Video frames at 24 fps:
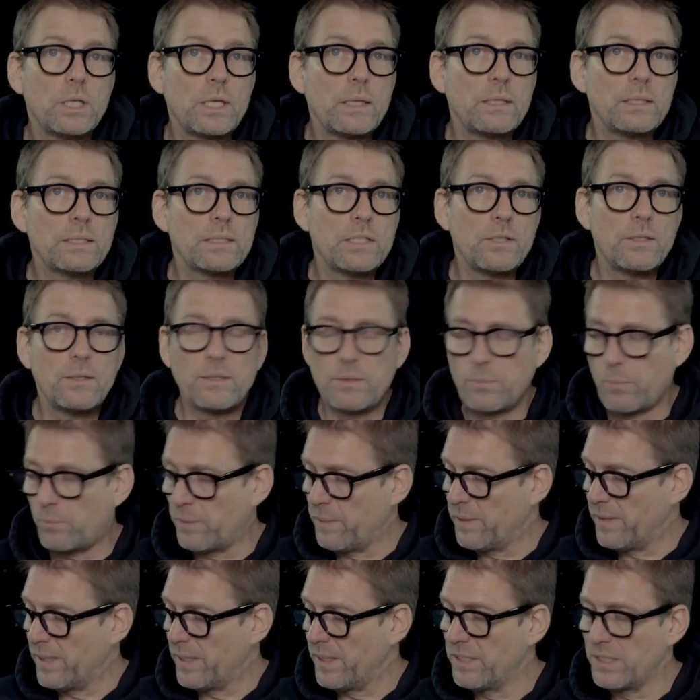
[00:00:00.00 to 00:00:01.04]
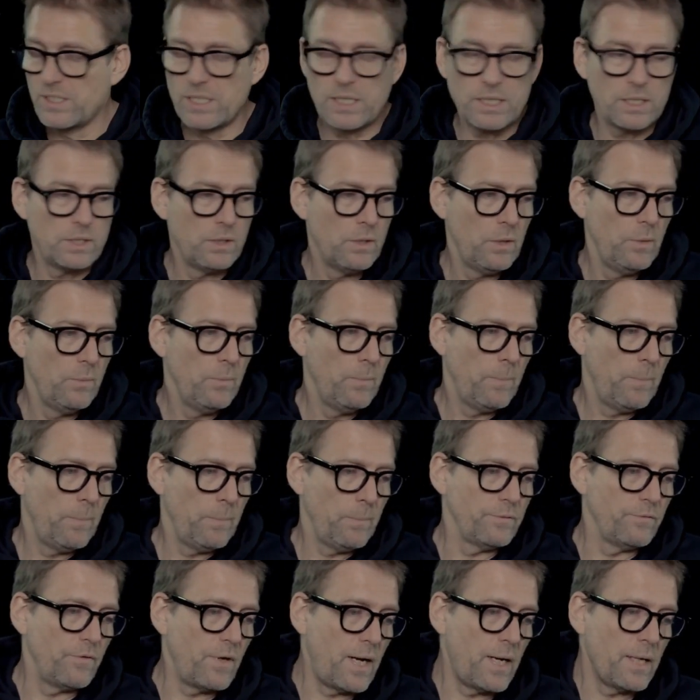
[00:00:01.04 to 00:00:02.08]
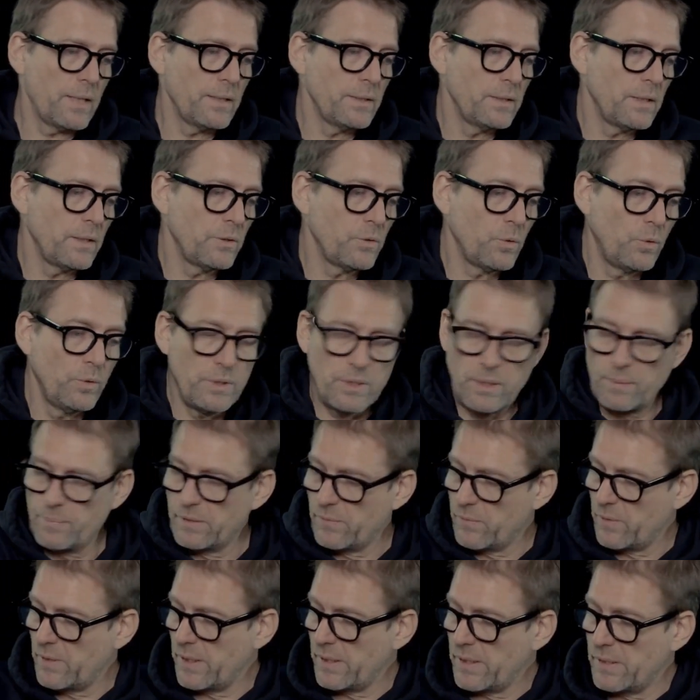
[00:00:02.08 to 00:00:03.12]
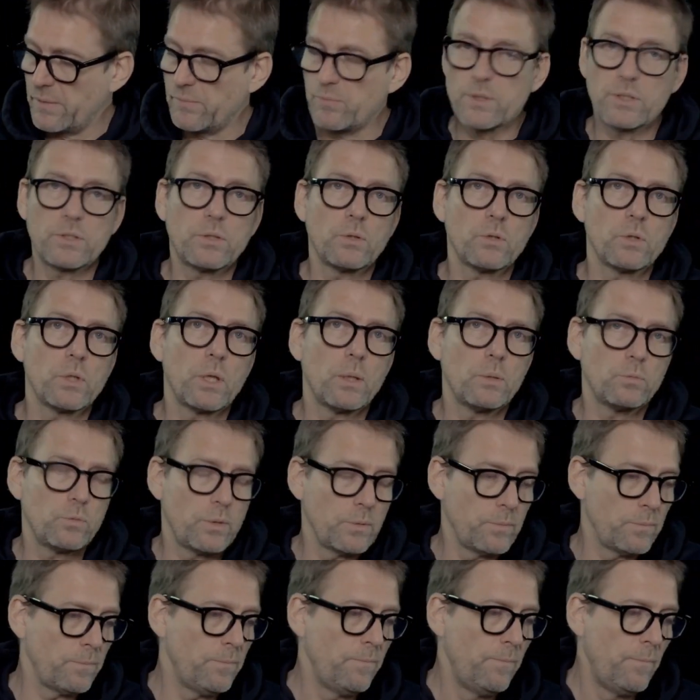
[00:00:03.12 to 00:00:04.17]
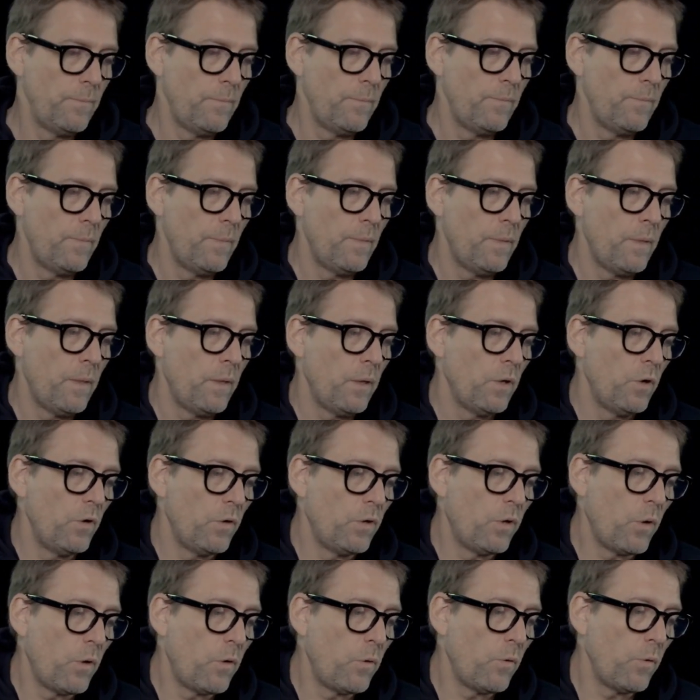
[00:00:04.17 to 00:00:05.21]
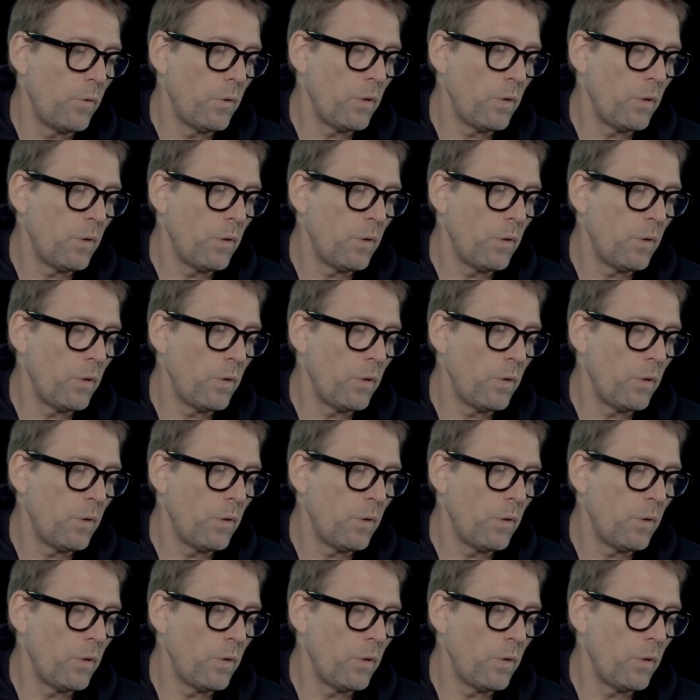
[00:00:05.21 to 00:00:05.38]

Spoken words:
easily place a scale underneath with an espresso cup, although